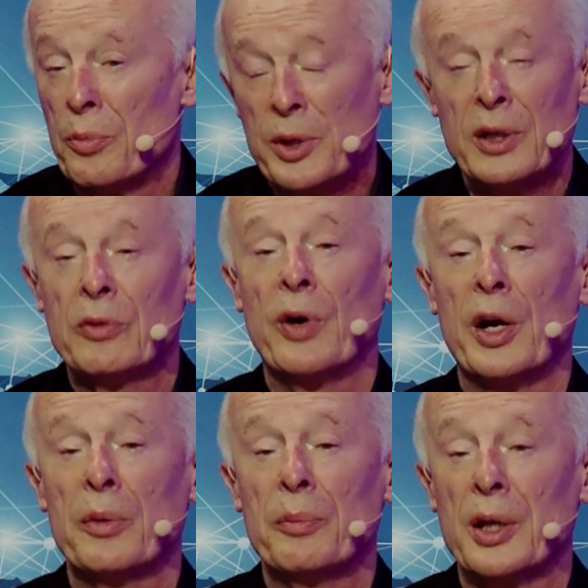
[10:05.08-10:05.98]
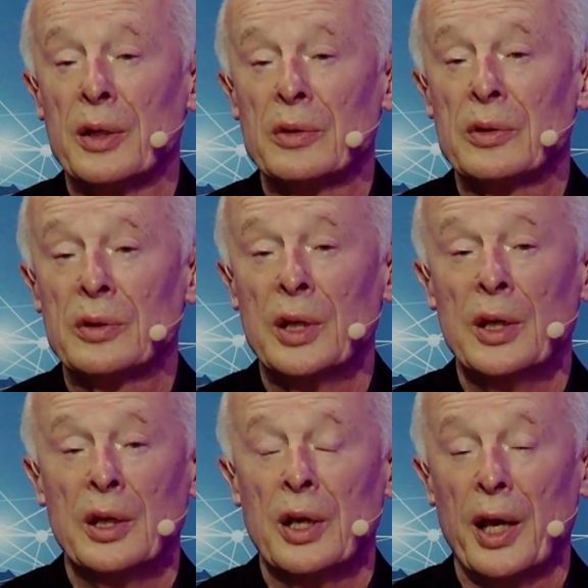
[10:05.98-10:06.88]
urban environment.
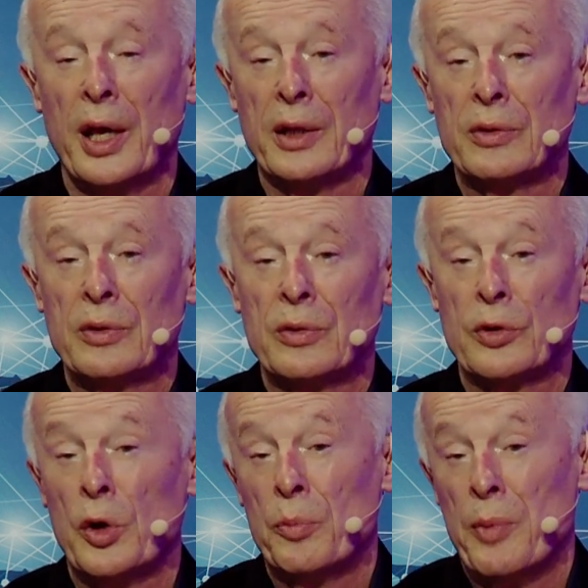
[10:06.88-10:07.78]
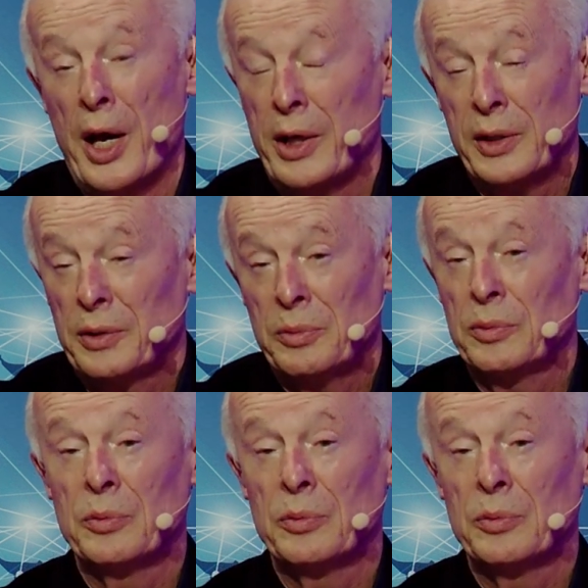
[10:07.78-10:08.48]
And so my